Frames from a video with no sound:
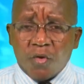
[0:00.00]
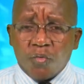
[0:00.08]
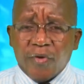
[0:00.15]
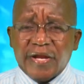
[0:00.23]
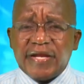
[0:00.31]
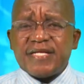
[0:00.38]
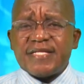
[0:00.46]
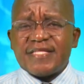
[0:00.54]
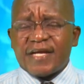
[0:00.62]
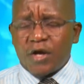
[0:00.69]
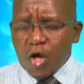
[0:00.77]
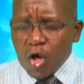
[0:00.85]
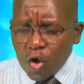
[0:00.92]
We need
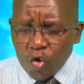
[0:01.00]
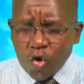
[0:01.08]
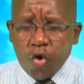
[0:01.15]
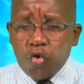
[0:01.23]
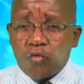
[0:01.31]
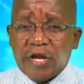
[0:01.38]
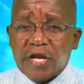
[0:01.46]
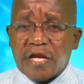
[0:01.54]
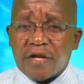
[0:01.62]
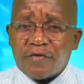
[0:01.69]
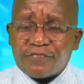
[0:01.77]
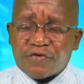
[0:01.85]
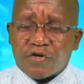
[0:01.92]
the
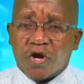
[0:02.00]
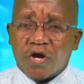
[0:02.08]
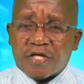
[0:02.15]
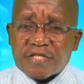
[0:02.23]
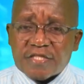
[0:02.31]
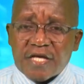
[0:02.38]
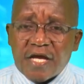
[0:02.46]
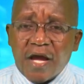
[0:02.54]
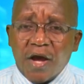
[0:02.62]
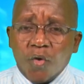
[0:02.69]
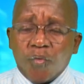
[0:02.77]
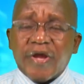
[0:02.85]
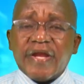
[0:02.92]
glory of God.
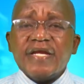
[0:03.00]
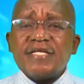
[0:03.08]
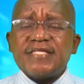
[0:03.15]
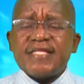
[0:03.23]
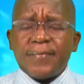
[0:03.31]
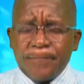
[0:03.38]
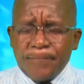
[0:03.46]
We need the